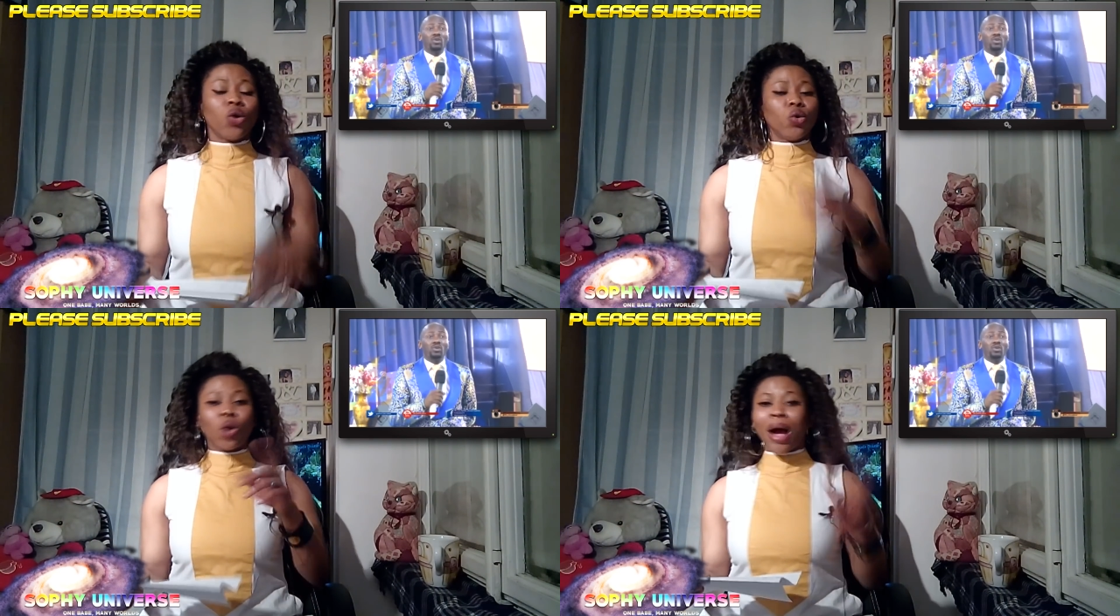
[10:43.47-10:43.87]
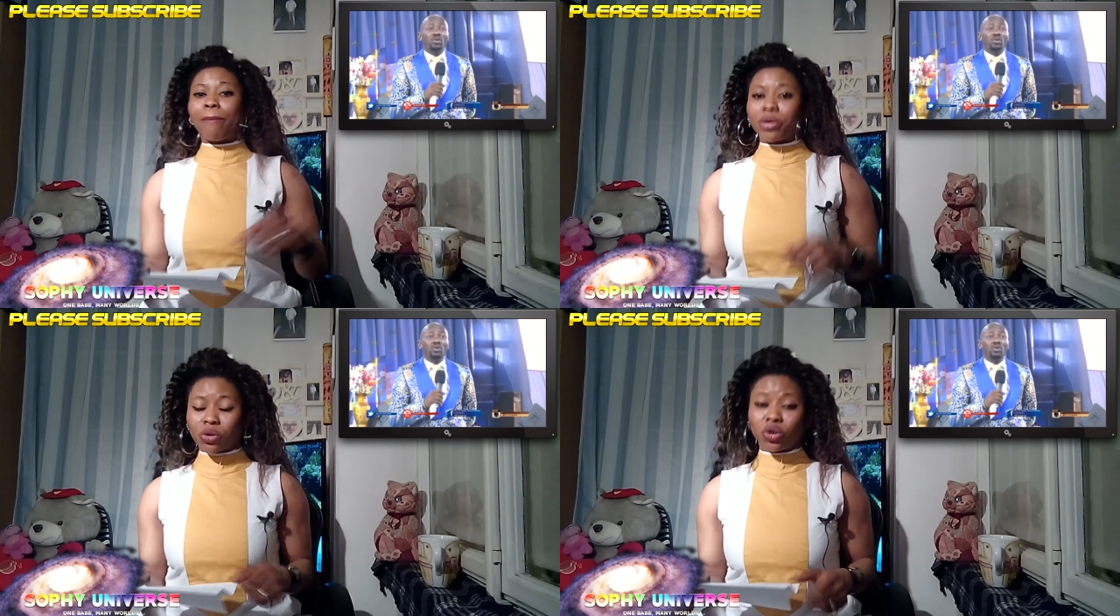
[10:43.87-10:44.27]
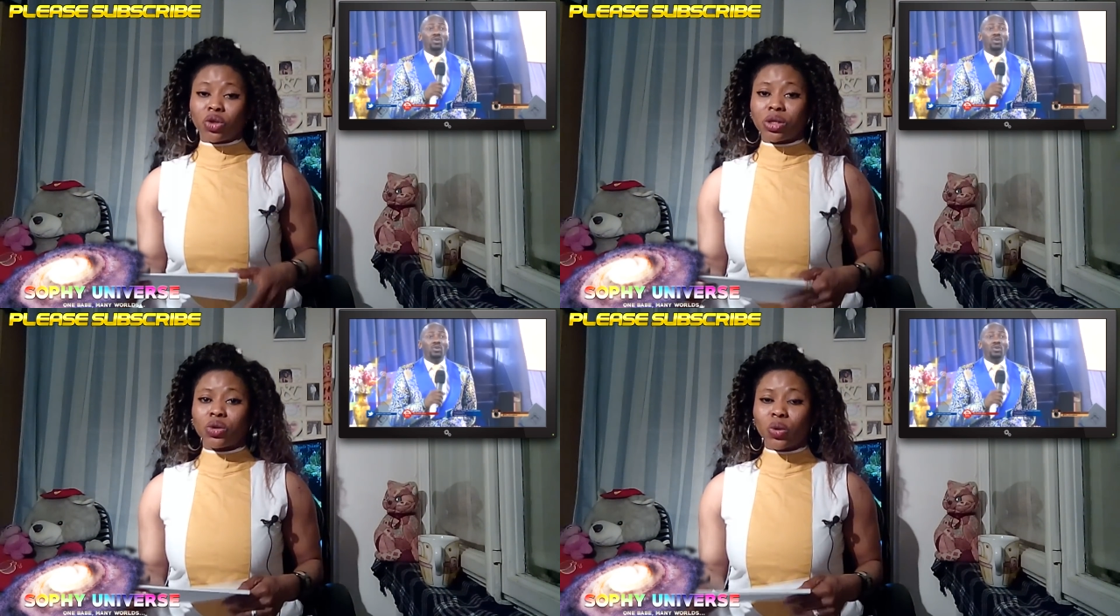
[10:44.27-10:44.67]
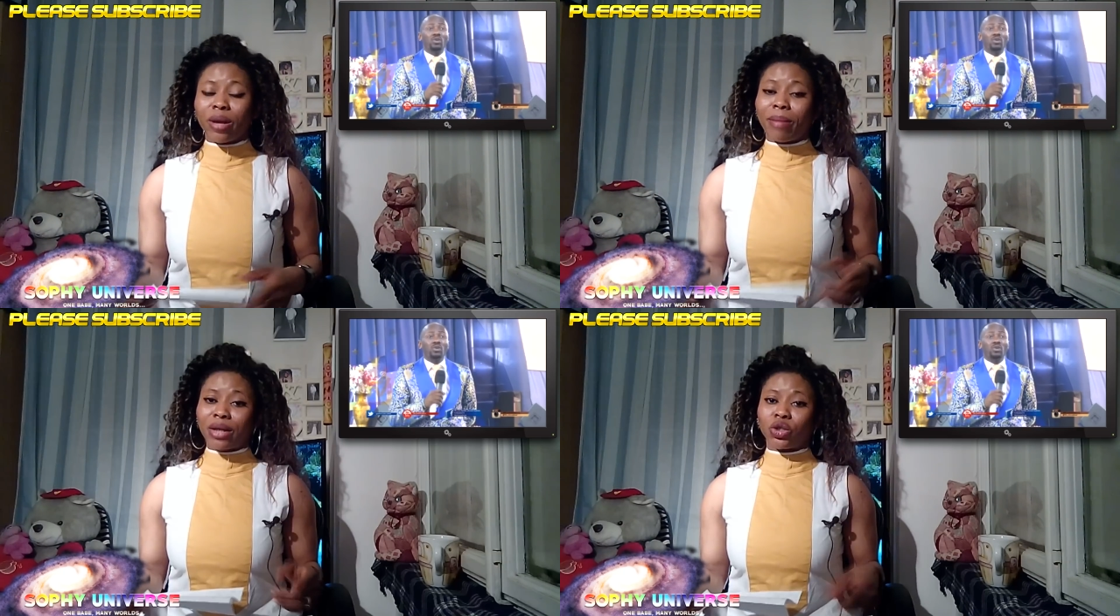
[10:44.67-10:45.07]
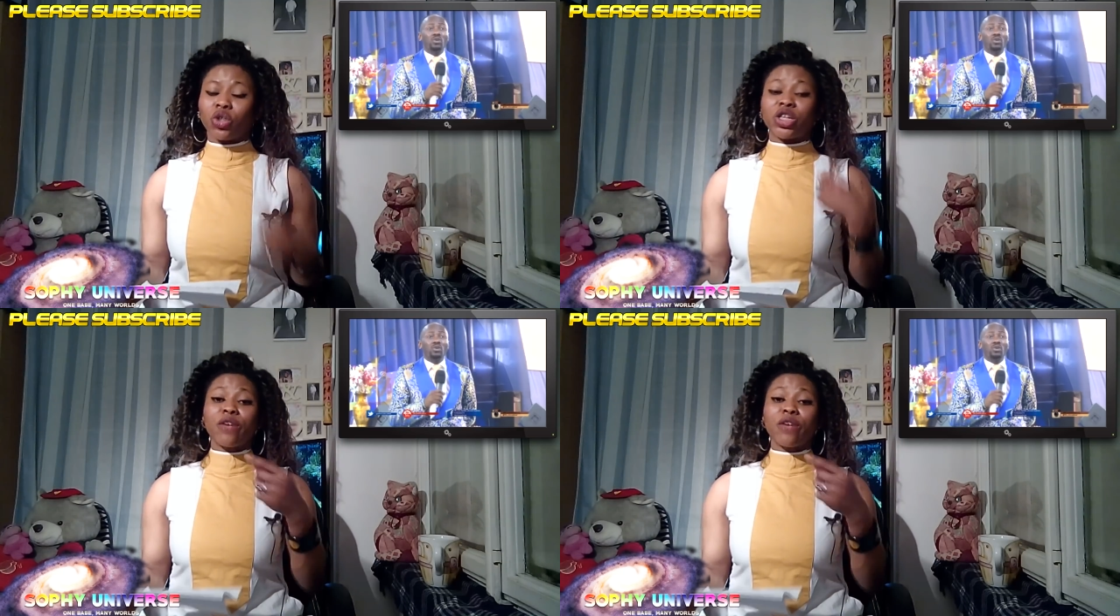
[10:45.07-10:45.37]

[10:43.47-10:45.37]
Look Apostle Johnson Suleman church.